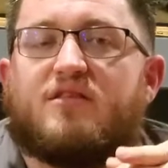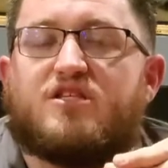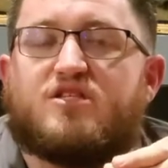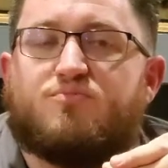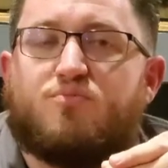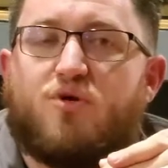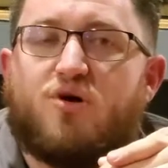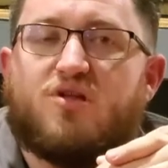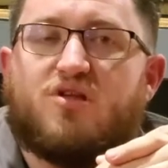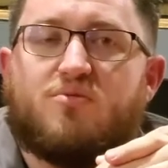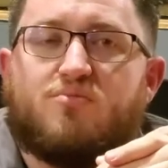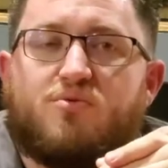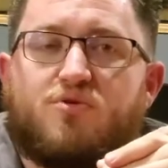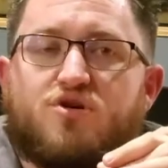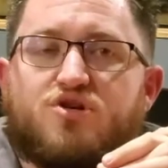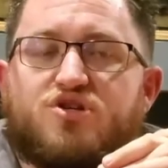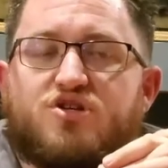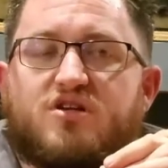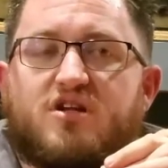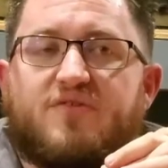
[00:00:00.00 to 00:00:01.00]
the spoiler
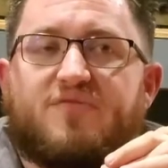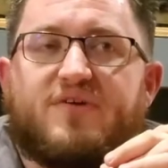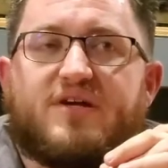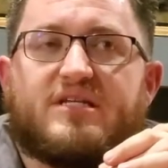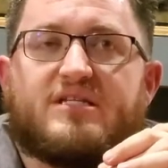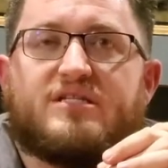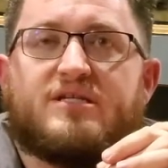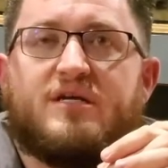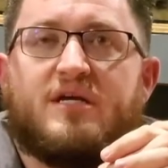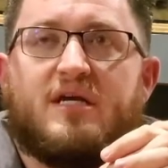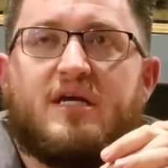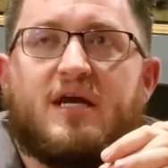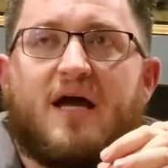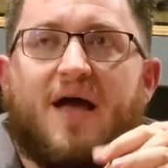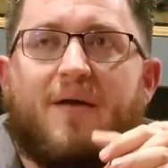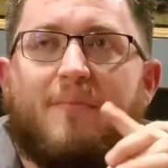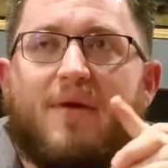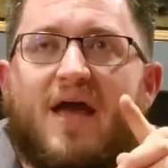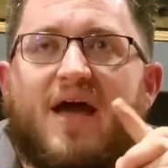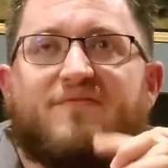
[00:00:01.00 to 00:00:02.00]
portion of it. I
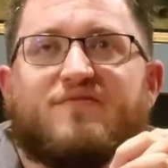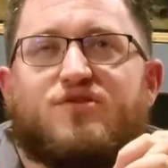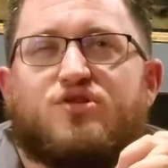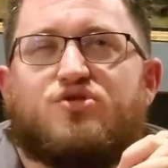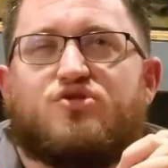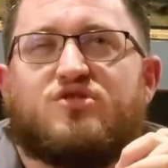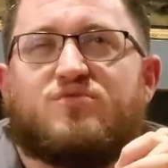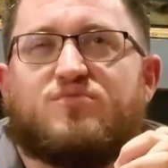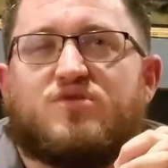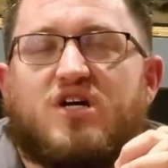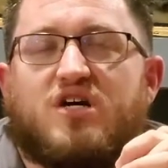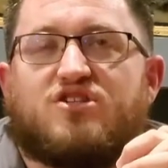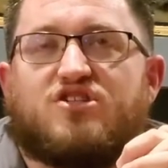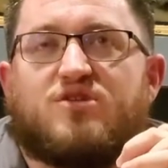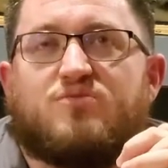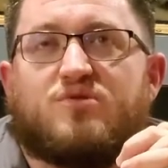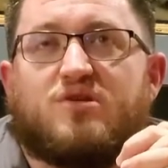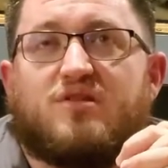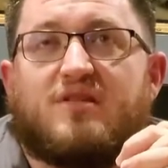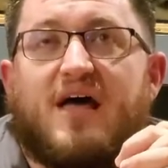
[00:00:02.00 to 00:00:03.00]
may have to do some
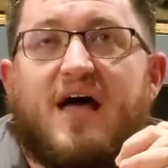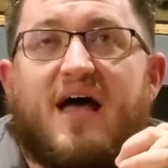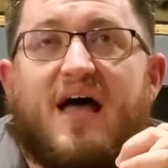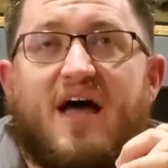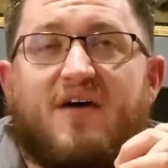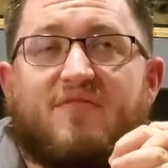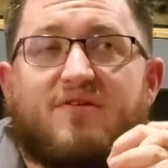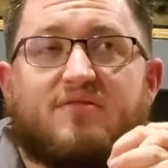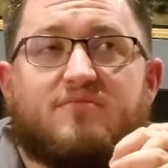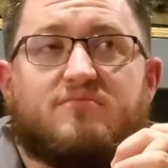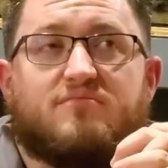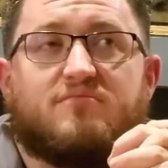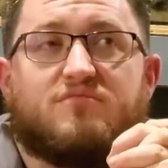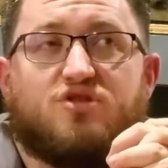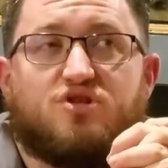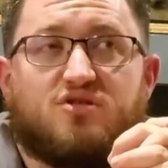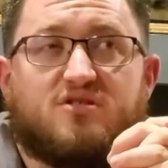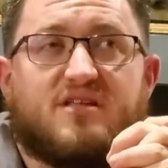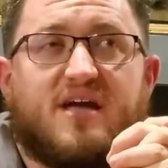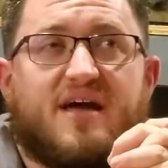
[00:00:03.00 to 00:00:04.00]
touch-ups on that. Haven't
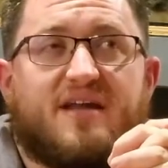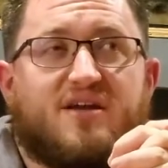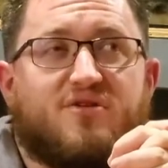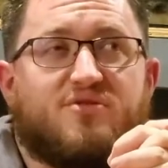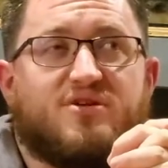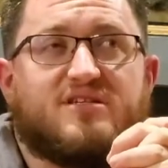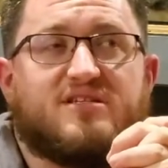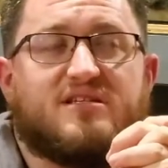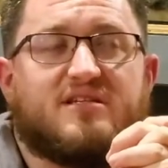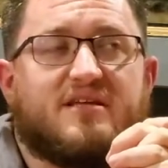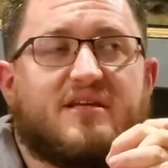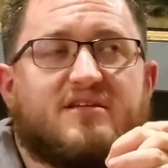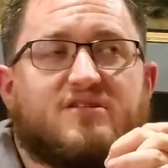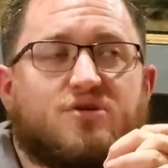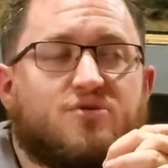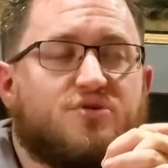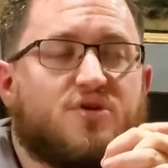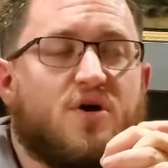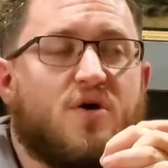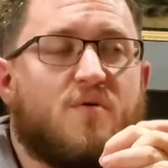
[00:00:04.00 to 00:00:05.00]
looked at it recently,
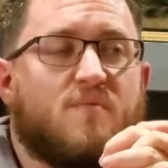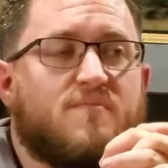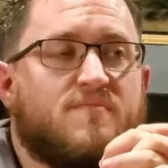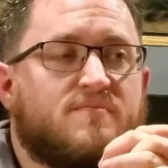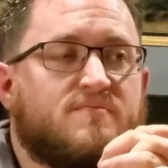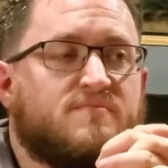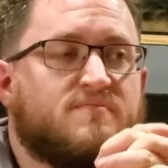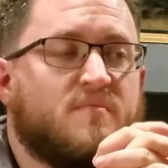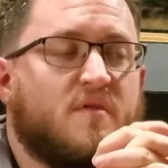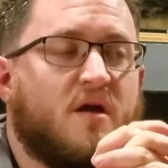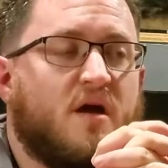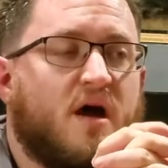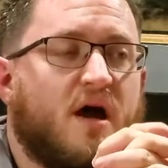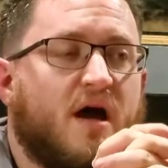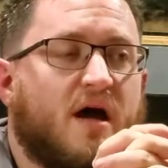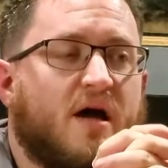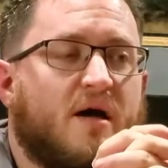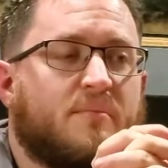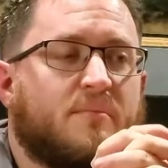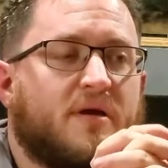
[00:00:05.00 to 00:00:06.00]
don't know.
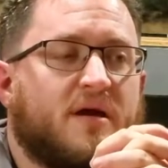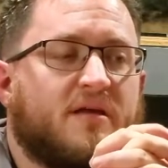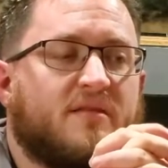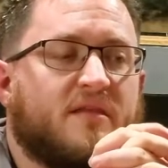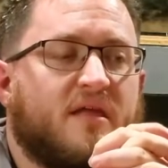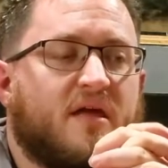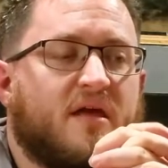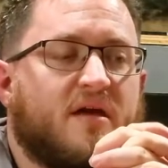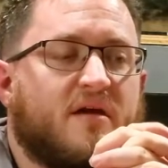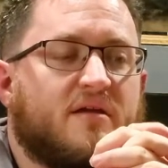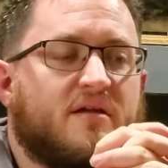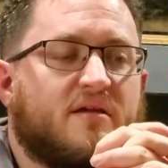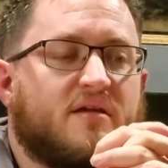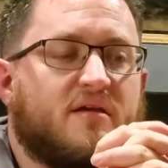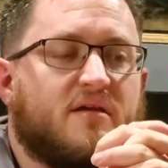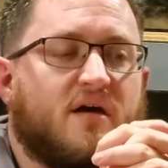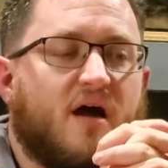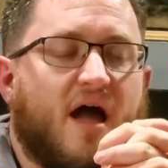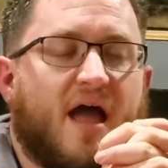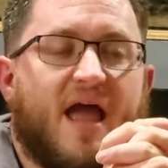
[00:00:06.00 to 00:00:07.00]
And then
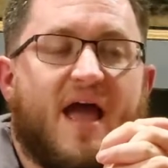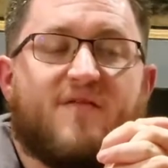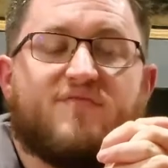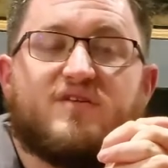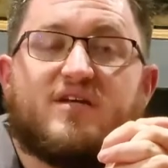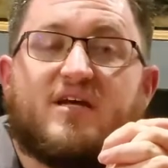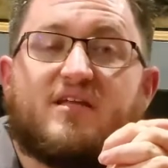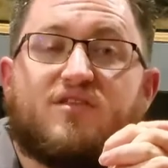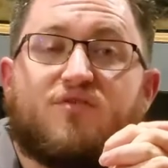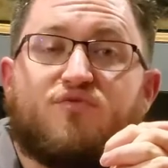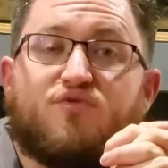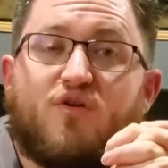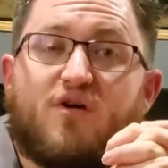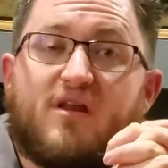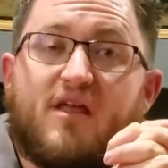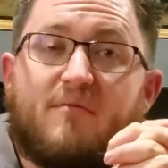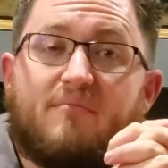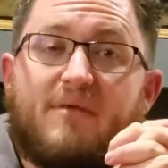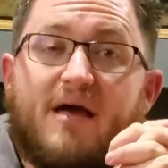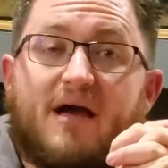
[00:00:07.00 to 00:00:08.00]
I have to get the front
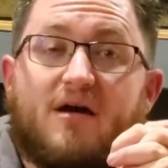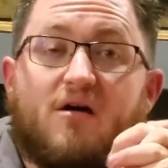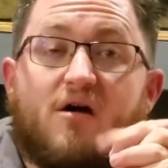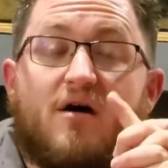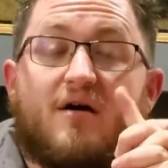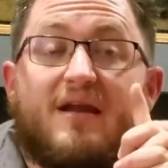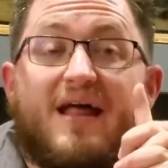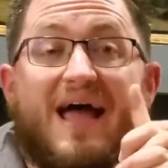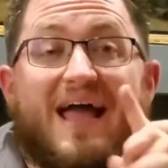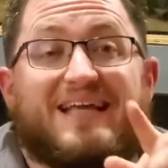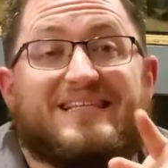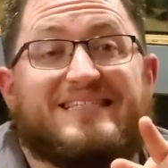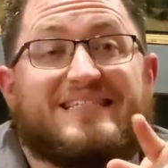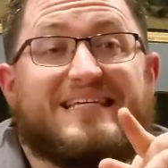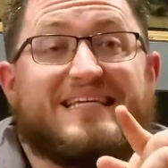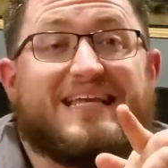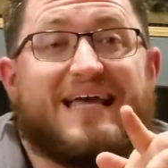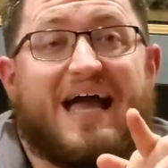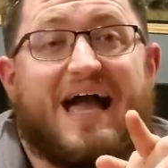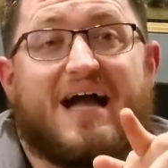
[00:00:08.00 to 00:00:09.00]
end back on. I
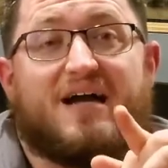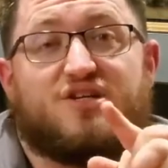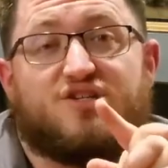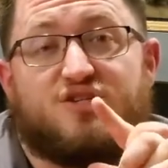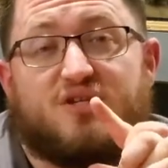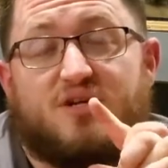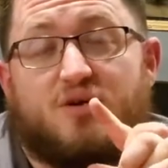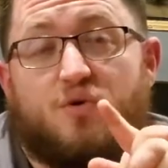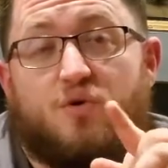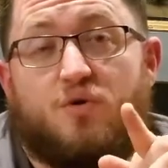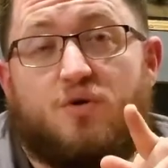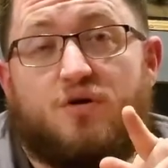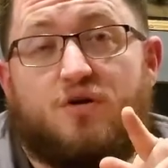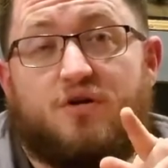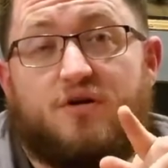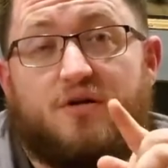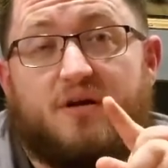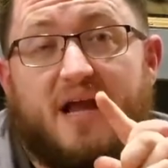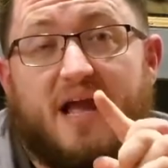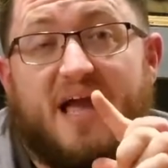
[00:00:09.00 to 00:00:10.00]
did actually
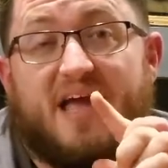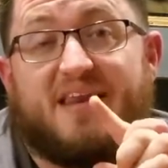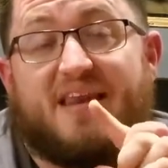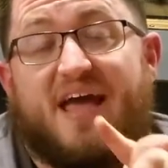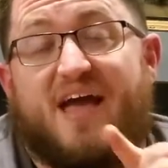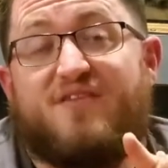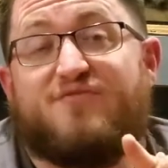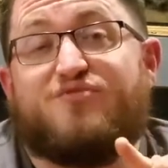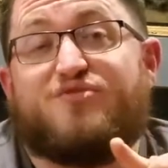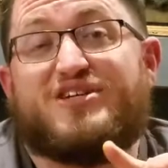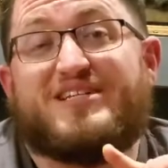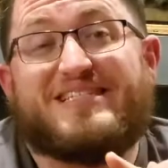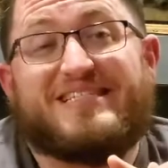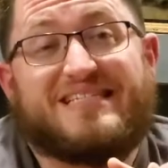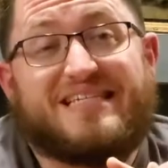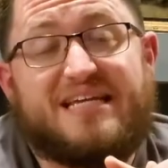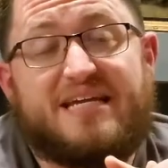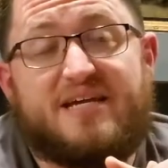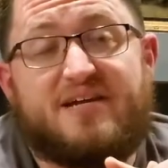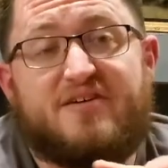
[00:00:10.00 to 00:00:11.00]
order and have
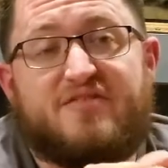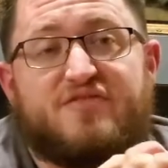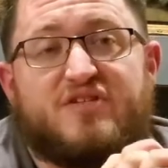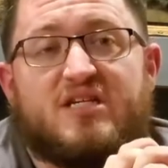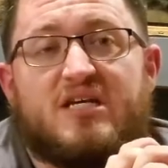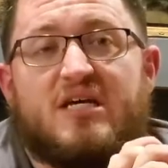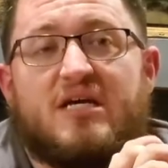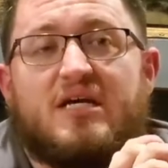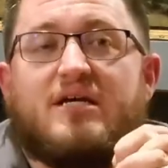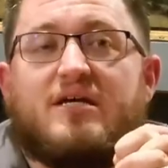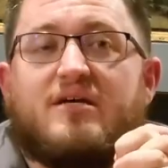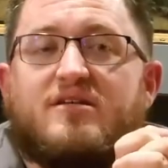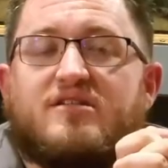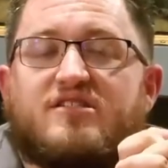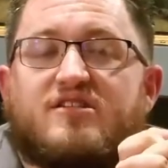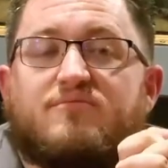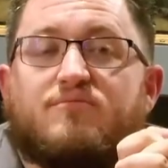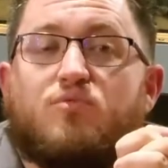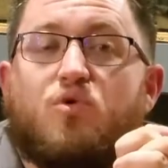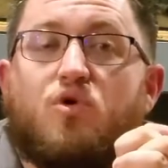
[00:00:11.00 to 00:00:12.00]
received
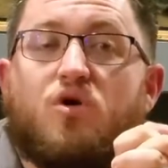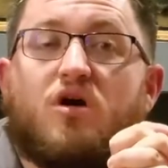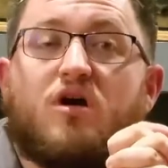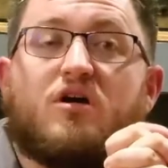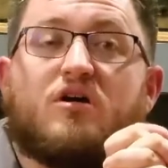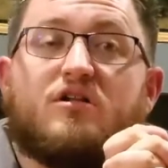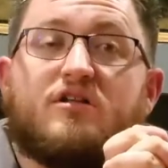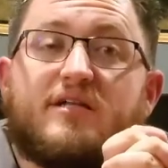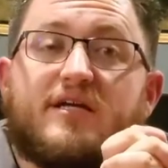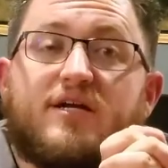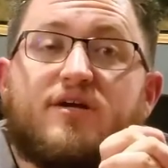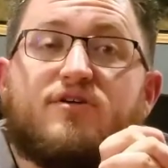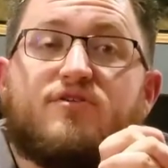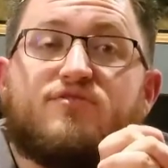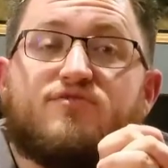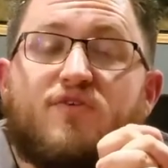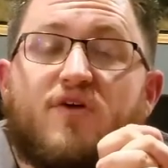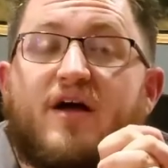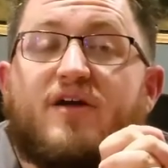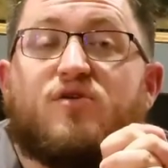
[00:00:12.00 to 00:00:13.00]
some more clear
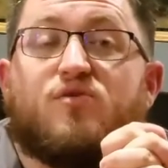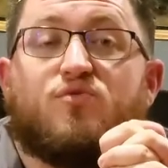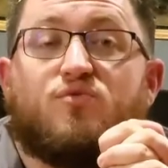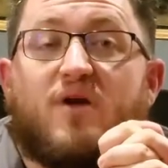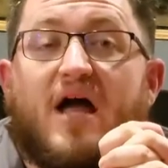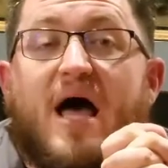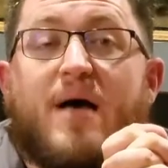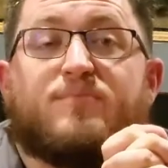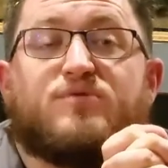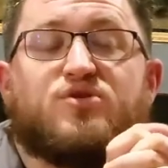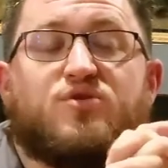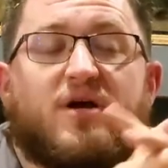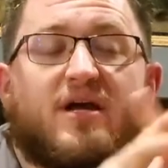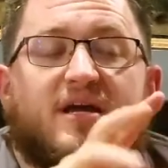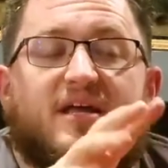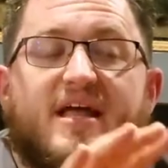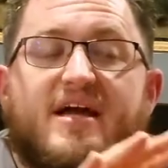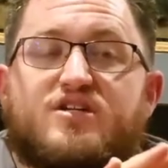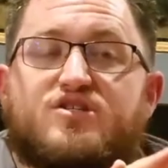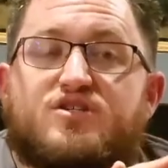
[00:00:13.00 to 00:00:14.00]
vinyl wrap so I
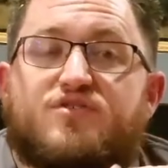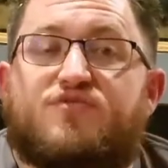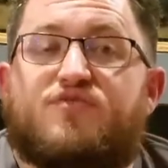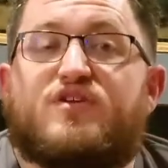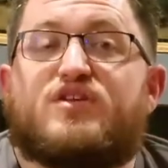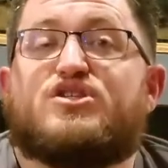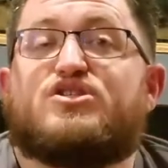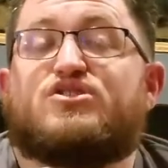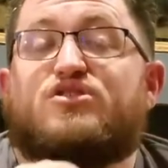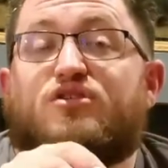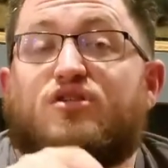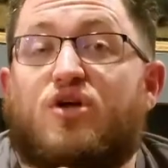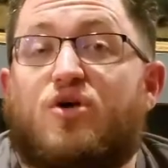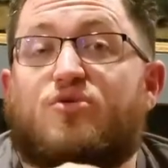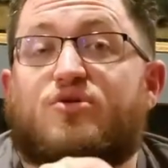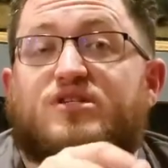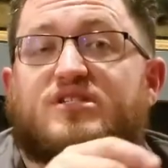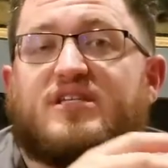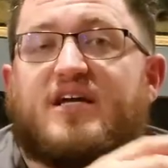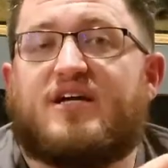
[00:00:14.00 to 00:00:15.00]
can actually finish the
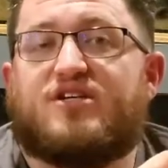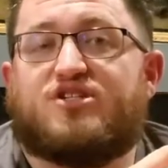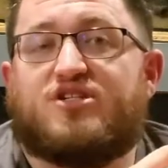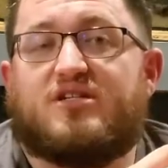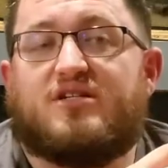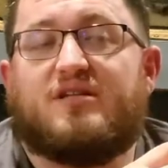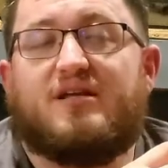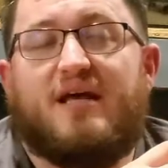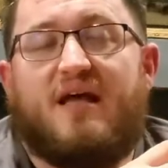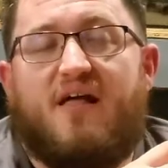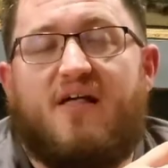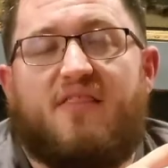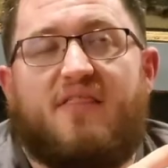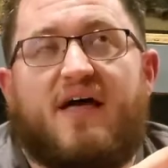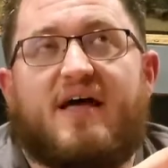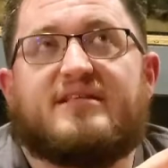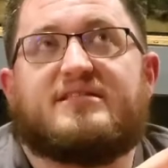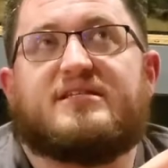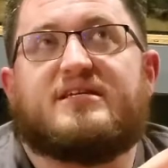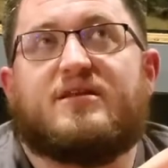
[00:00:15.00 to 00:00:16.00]
lower section.
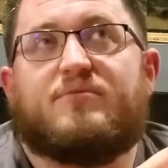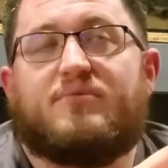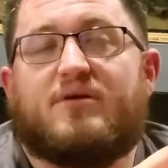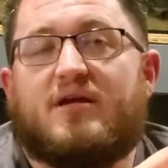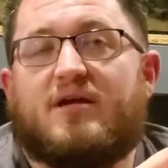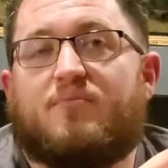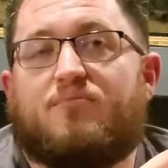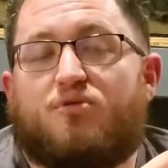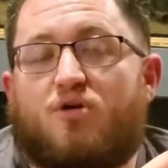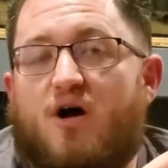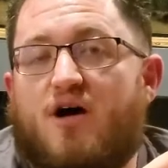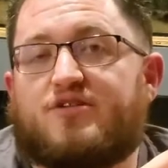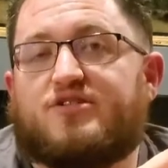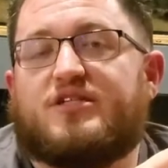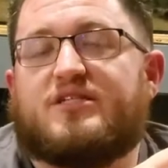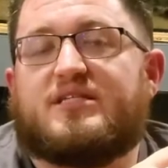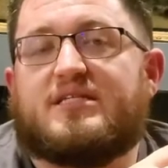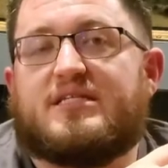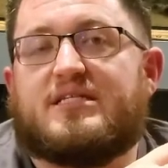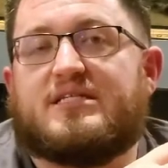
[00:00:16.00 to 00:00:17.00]
That's going to be a
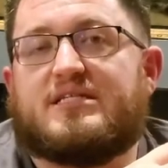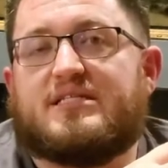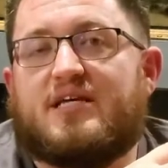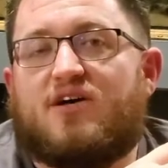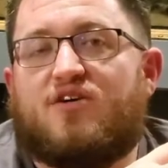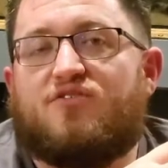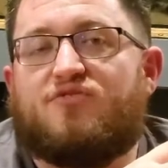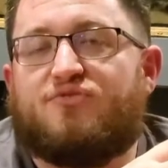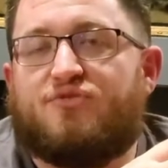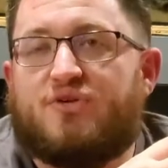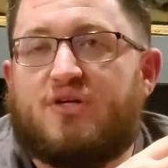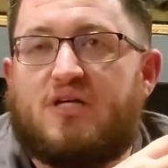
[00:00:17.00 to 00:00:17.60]
project in itself.